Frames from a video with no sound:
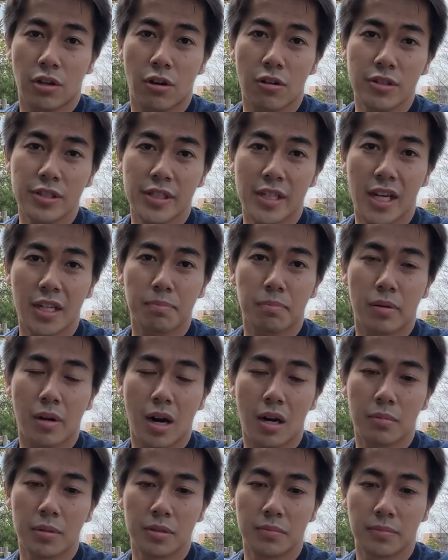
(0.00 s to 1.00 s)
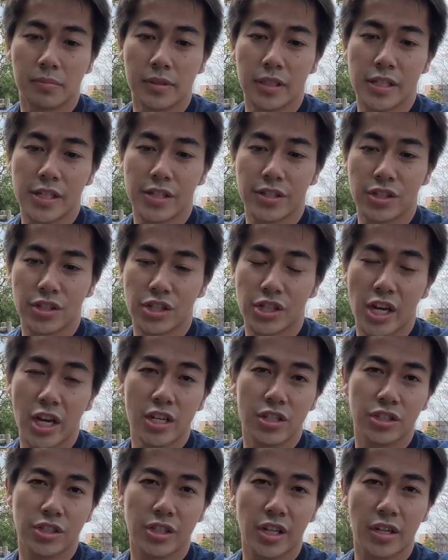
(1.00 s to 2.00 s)
cold start problem is a
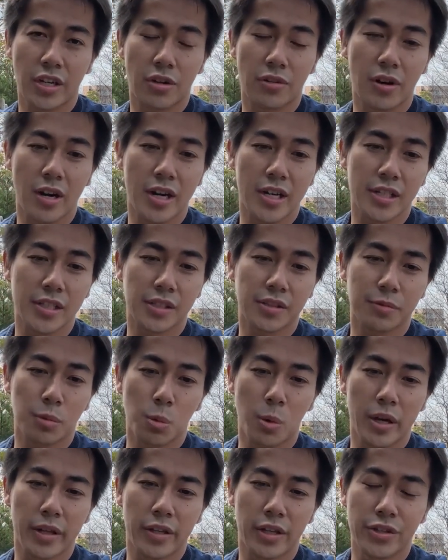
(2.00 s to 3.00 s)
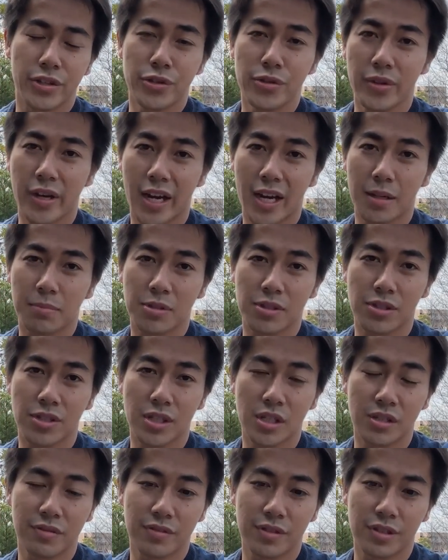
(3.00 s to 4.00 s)
challenge that arises when a new app or
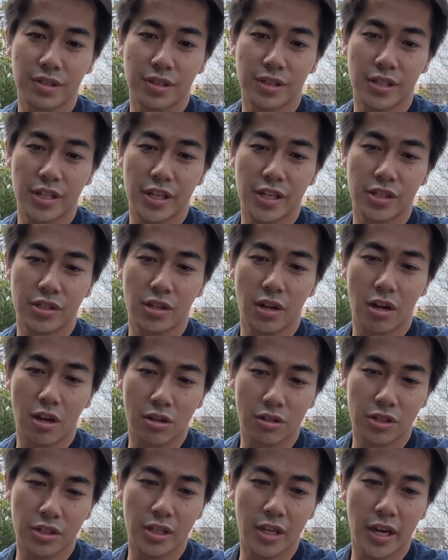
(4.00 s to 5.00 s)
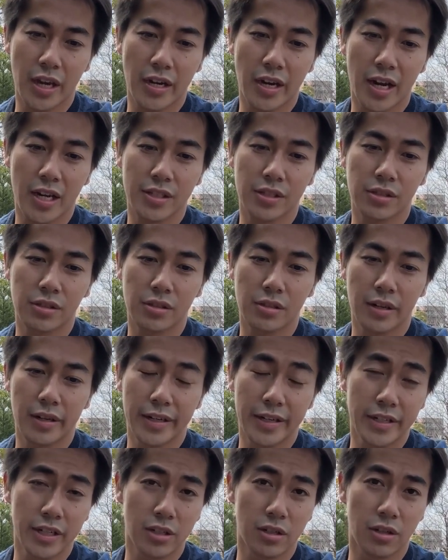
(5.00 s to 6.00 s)
service is launched and has
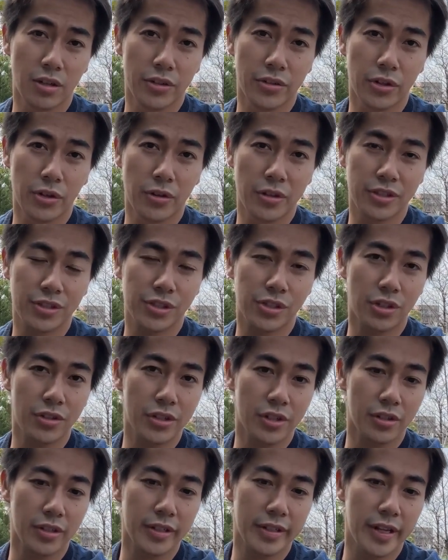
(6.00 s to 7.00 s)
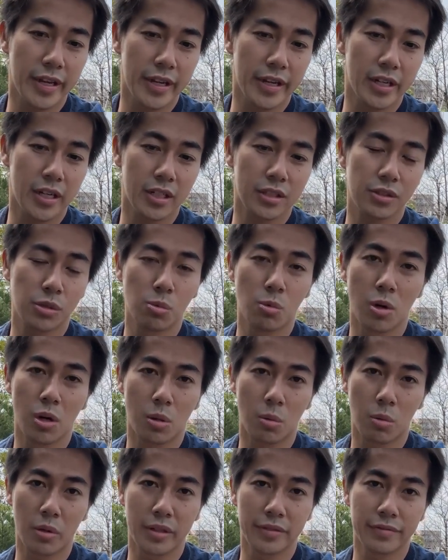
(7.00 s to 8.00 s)
little or no historical data to
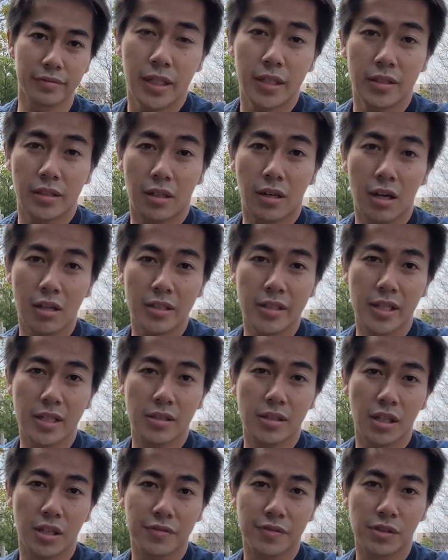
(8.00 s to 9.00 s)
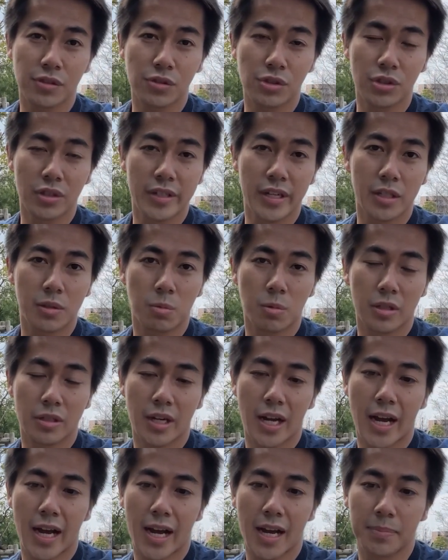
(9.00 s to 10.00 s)
work with. In the context of social network
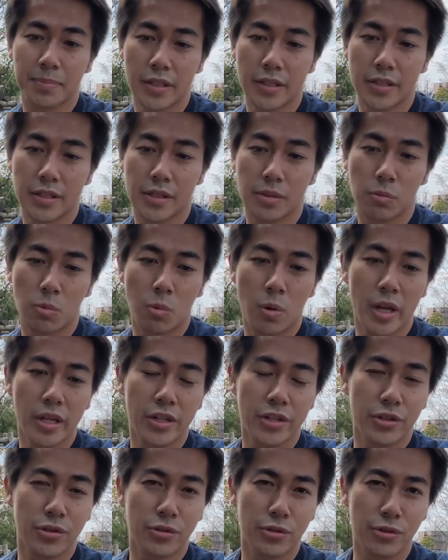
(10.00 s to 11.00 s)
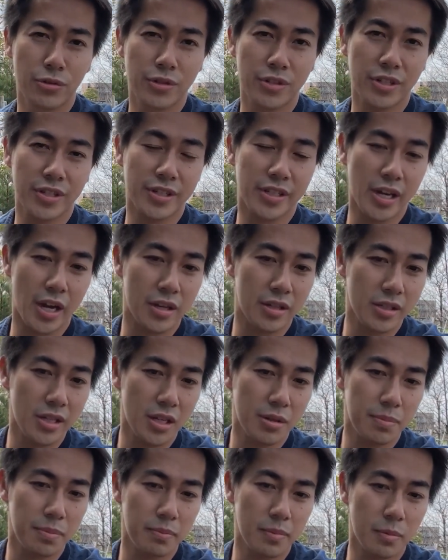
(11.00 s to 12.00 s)
app, it's when a new user signs
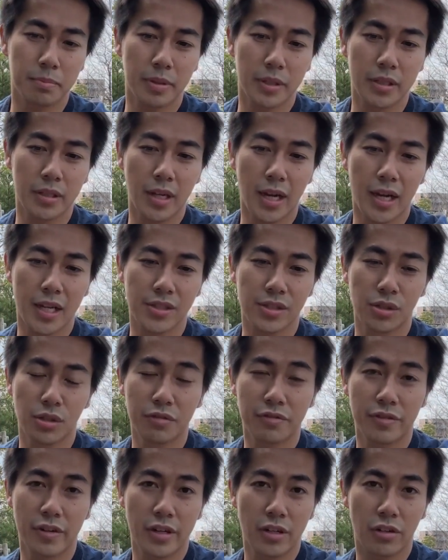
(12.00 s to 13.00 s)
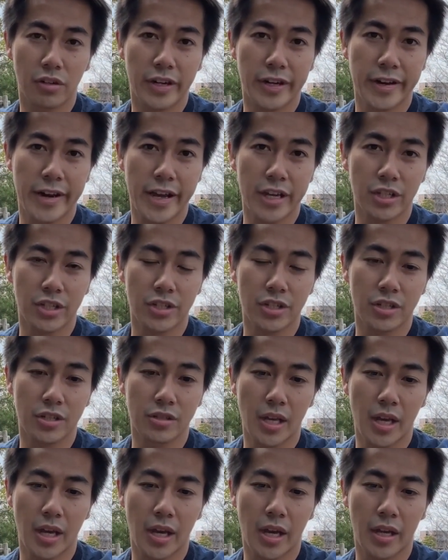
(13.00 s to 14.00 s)
up but has no friend or connection.
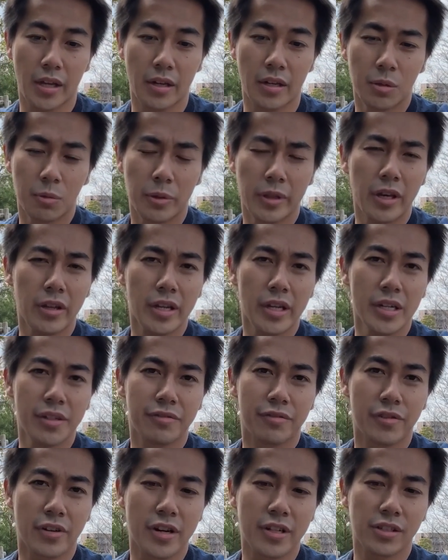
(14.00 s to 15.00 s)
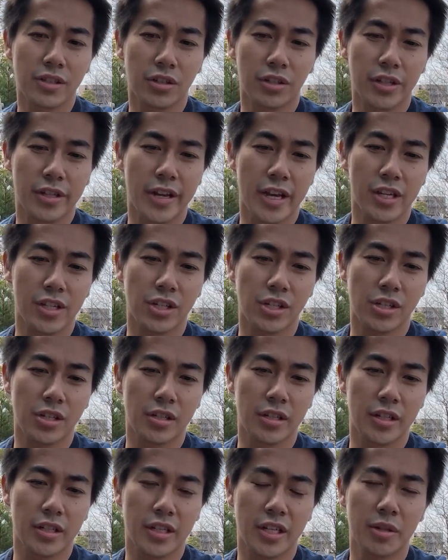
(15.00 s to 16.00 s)
And without any friends or
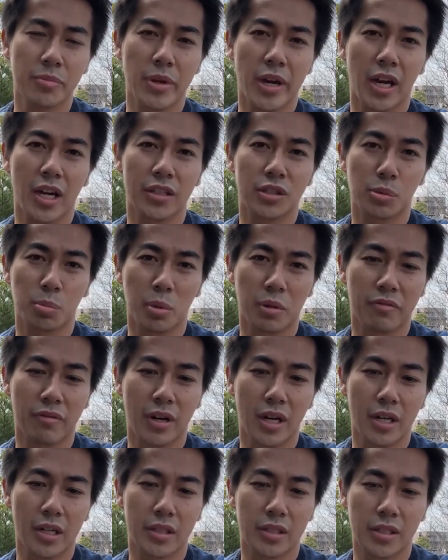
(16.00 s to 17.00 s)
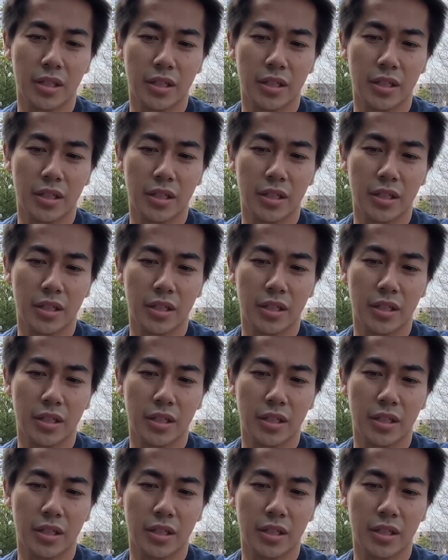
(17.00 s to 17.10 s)
connection, it can be hard to provide